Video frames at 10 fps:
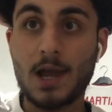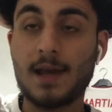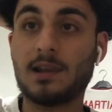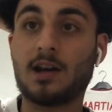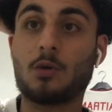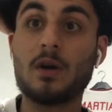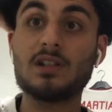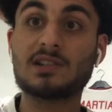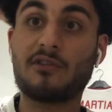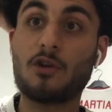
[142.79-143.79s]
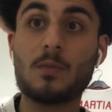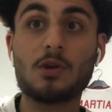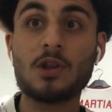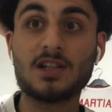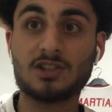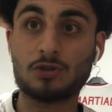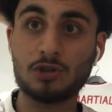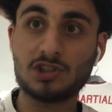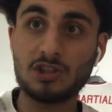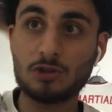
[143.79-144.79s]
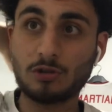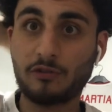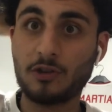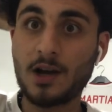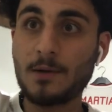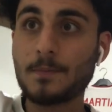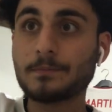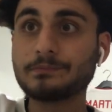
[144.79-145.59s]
and like where he's from and all that, so do stay tuned for that.